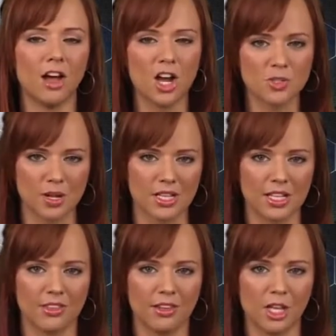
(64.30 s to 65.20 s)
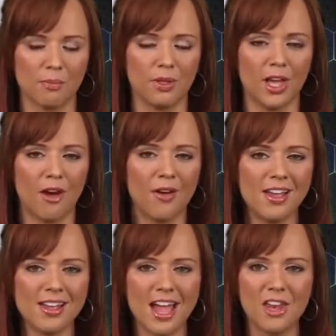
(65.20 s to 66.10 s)
launch by clicking the link below,
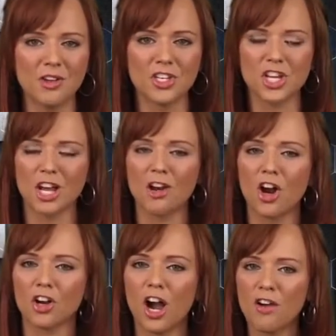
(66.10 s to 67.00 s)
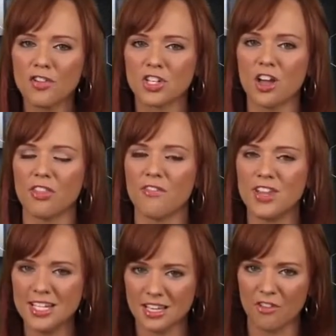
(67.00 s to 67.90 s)
and you can check out our coverage on the
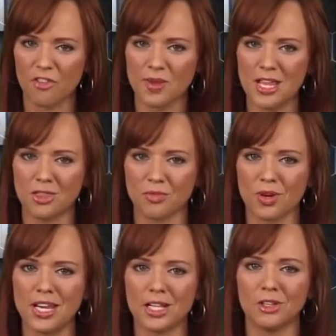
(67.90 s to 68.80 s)
Vita from E3,